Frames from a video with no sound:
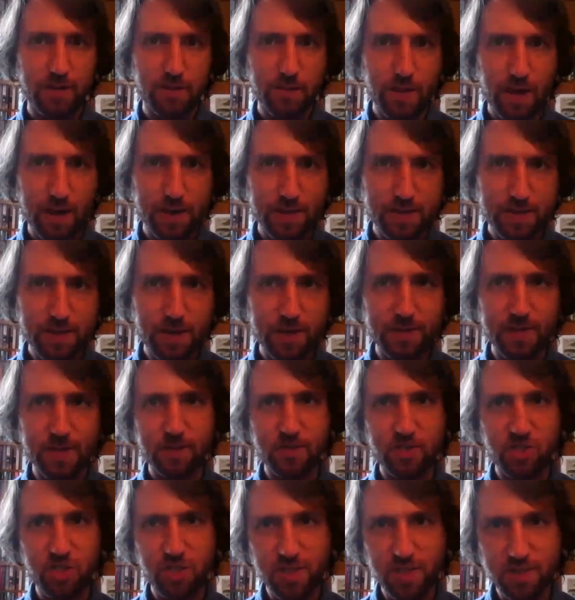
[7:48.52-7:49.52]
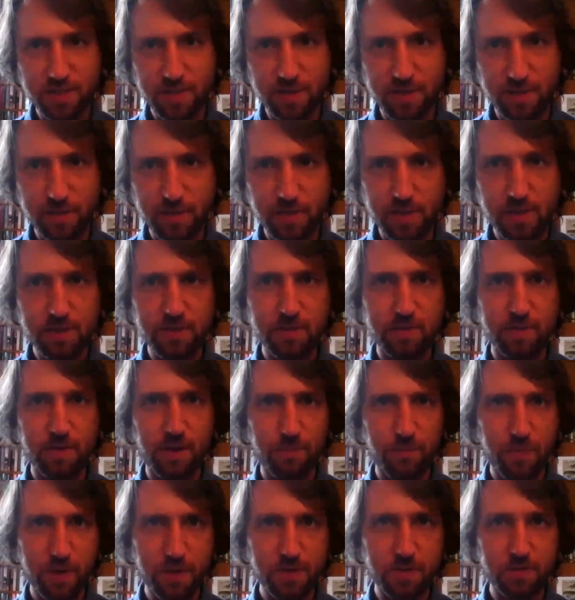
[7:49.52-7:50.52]
I say that she's indeed a
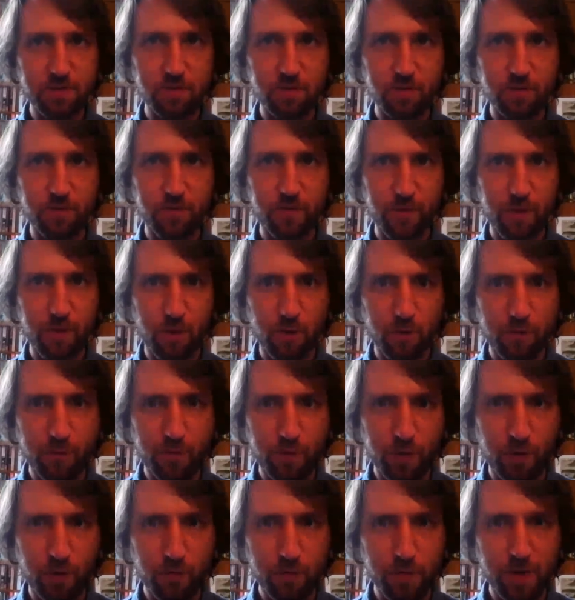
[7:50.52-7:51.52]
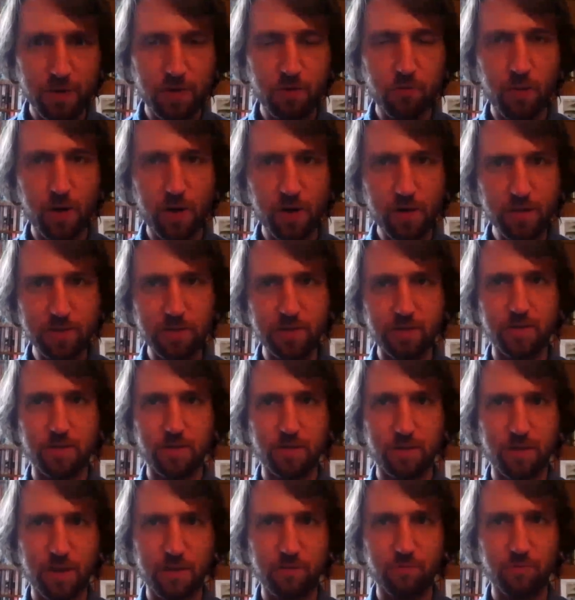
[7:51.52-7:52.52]
person of many words.
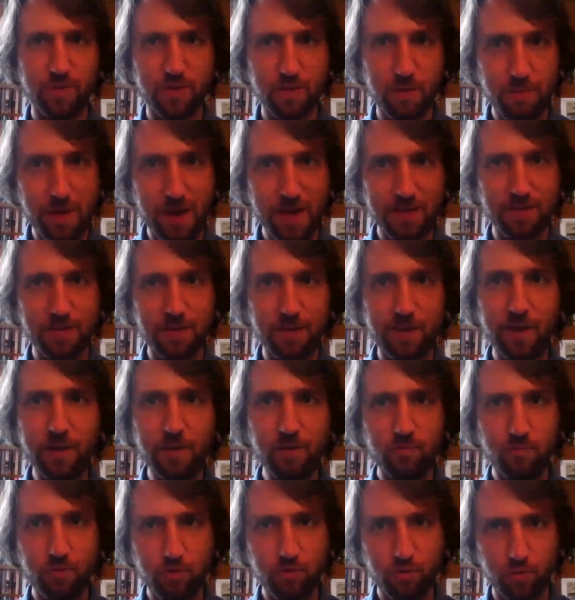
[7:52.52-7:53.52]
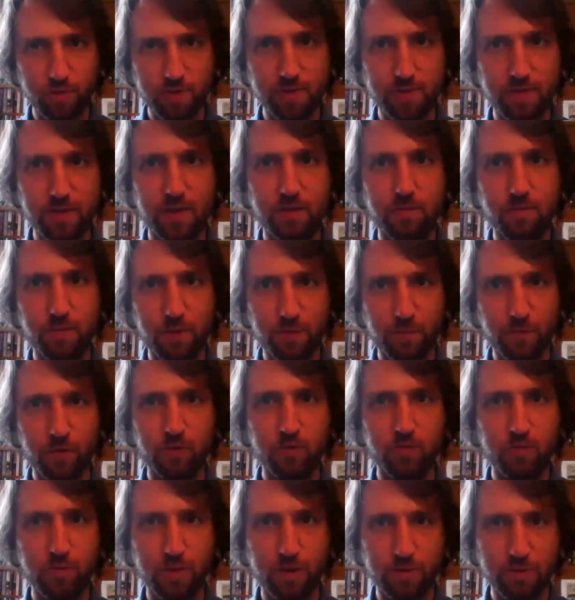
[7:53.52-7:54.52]
That was the mantra, which was said before
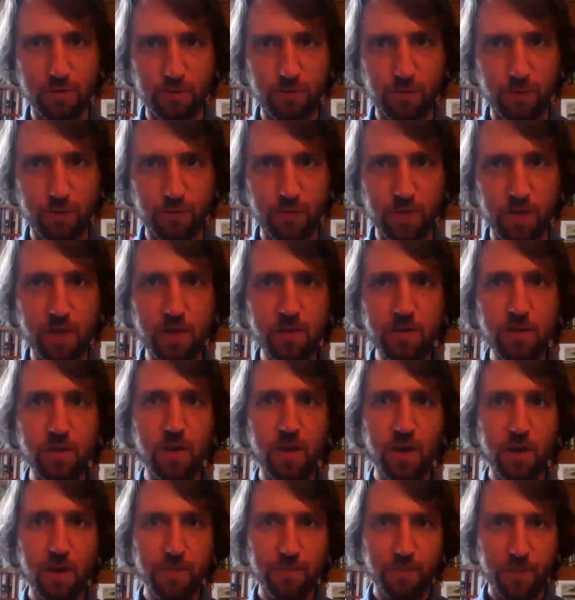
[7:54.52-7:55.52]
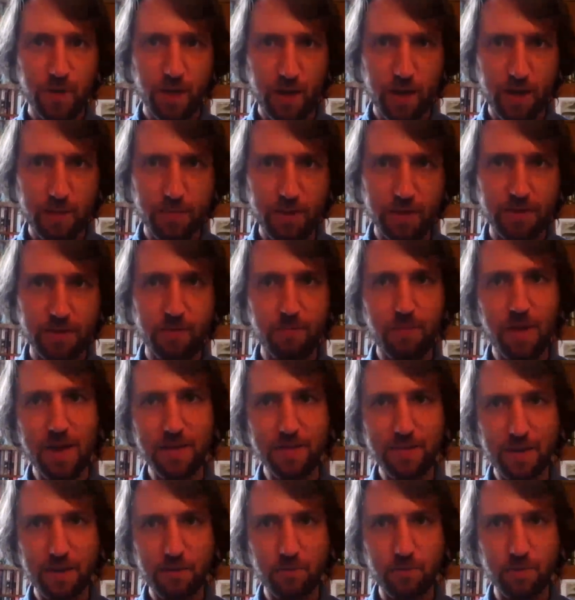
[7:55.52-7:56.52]
2015, but the
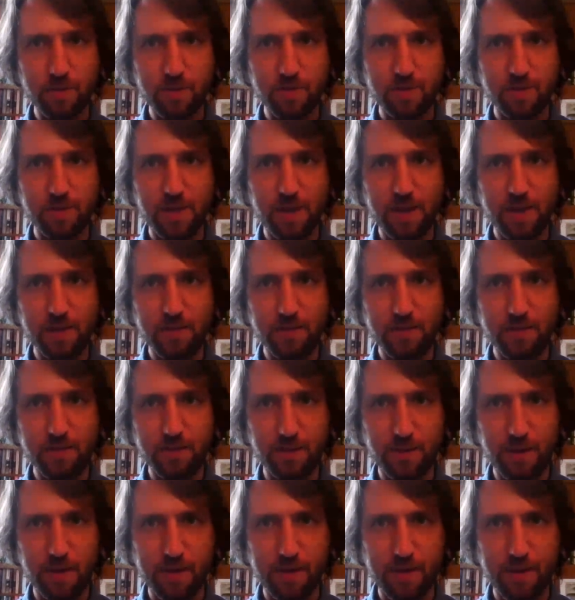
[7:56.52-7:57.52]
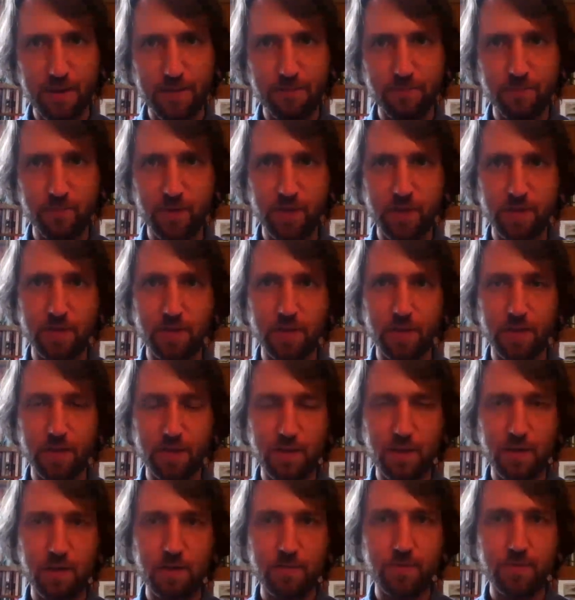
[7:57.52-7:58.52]
mantra was said
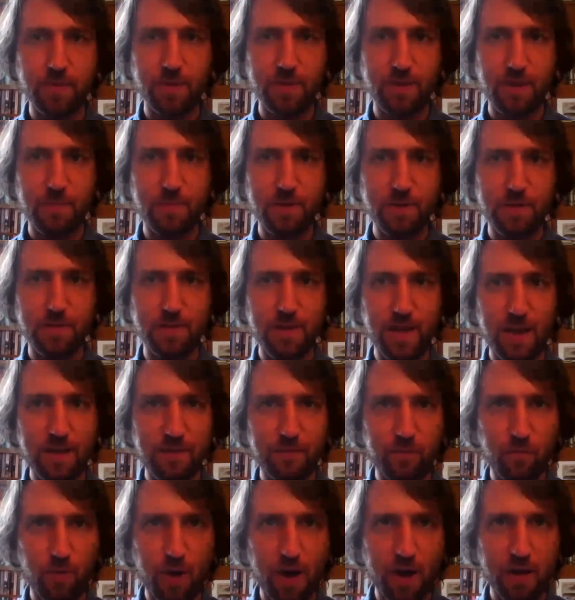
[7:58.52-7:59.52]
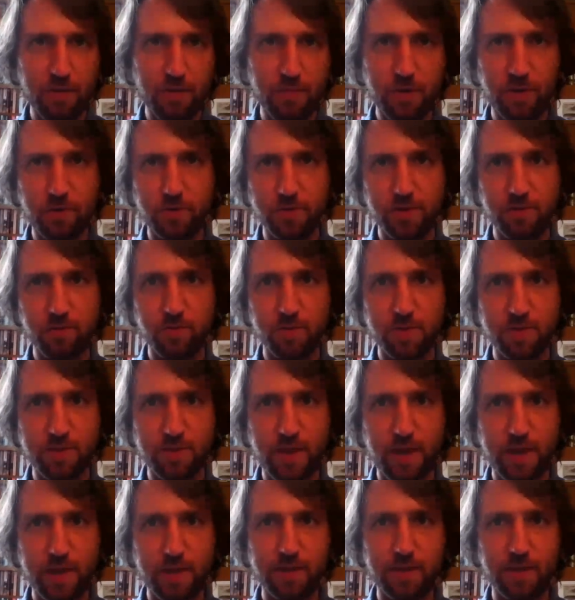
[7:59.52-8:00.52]
in a bit naive way, because it was
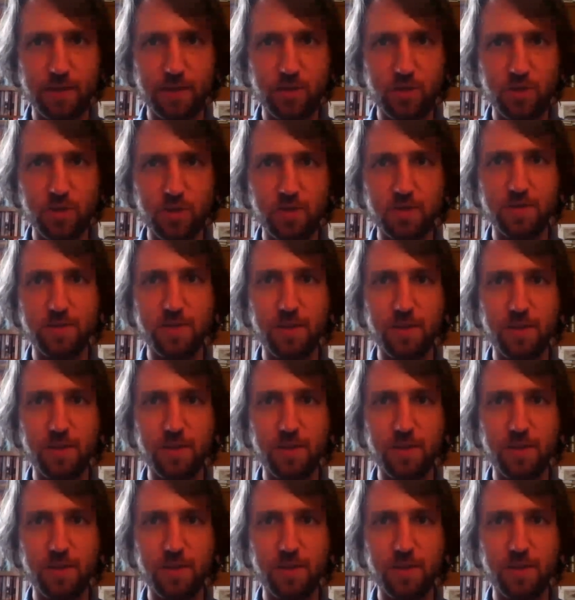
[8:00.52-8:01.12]
saying that she's the